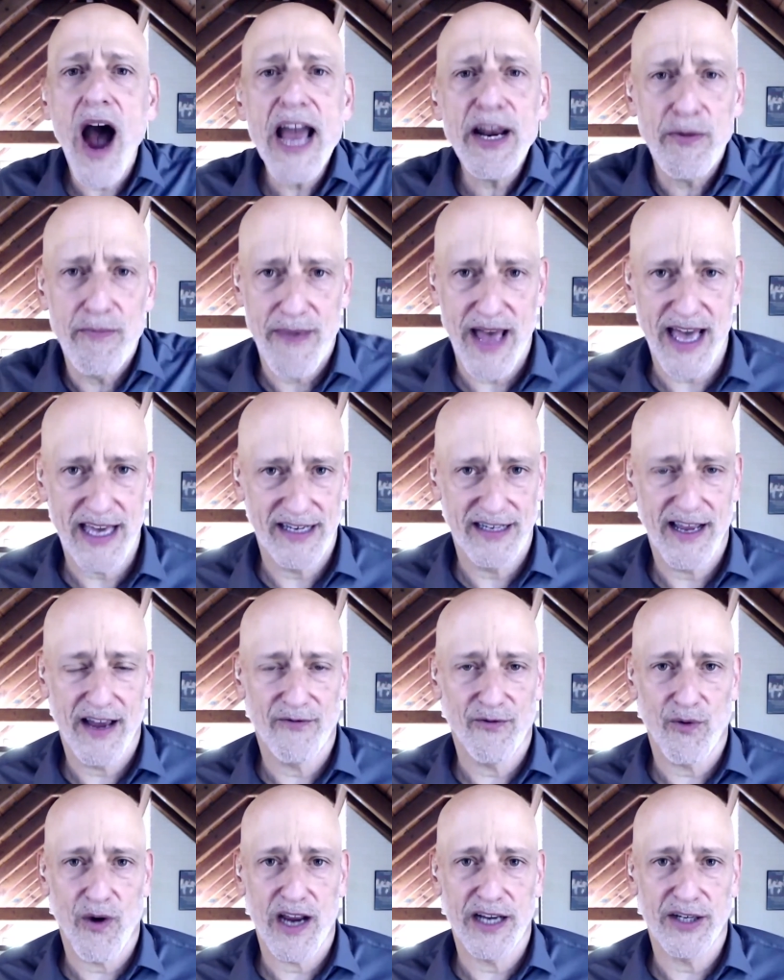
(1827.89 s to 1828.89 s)
Why do men
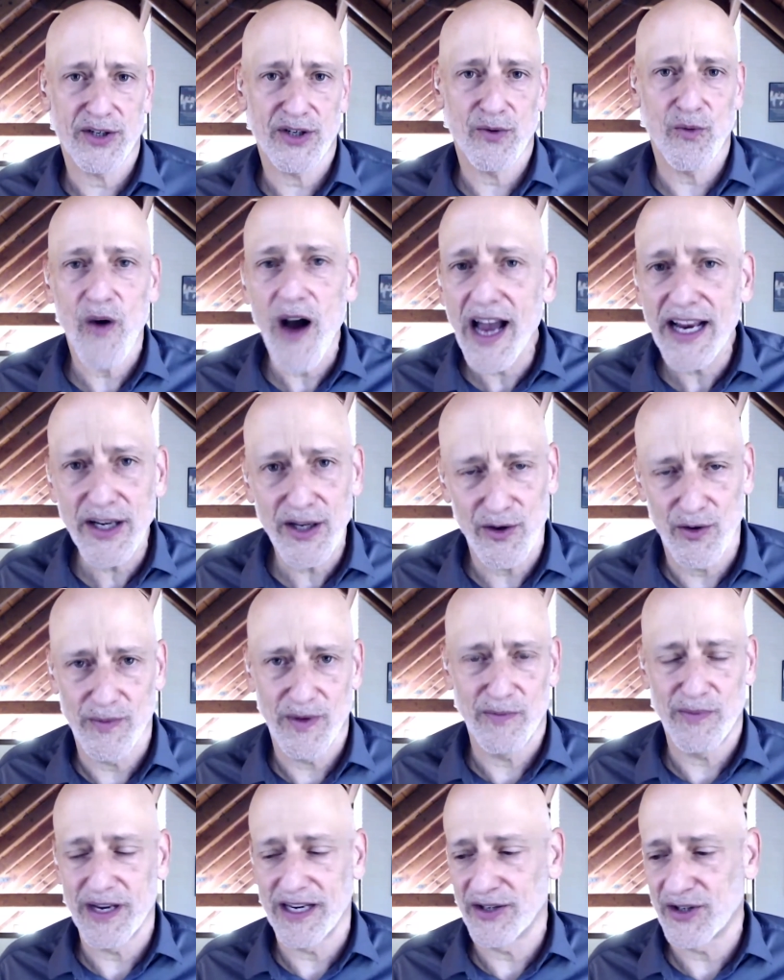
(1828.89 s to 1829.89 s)
have rights? Why do
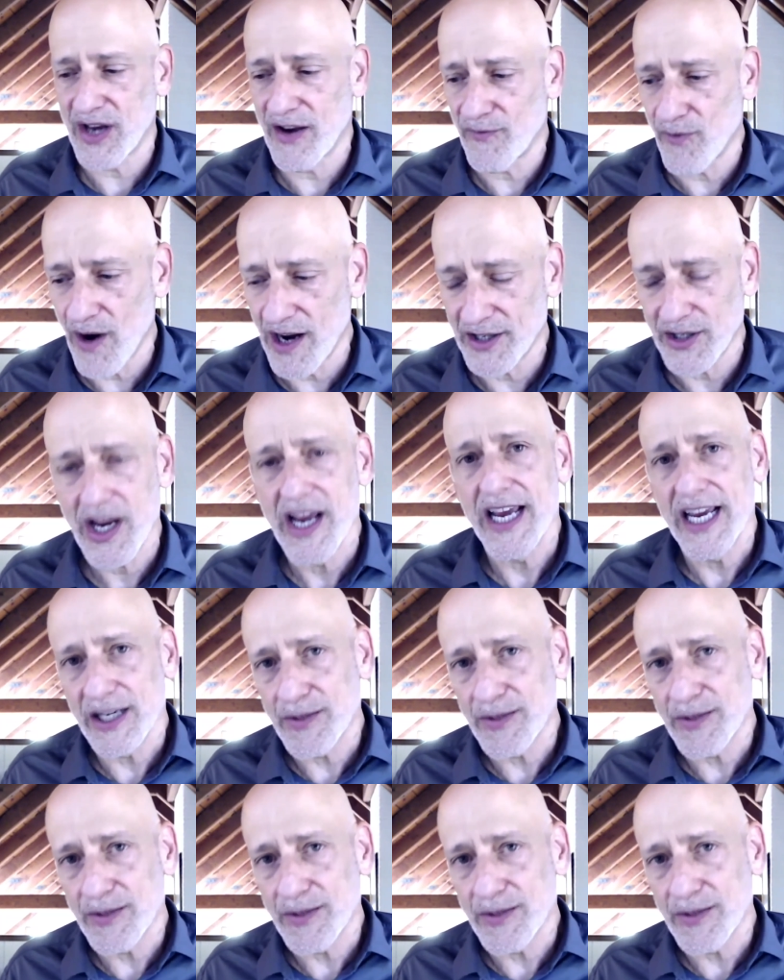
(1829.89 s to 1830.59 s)
human beings have rights?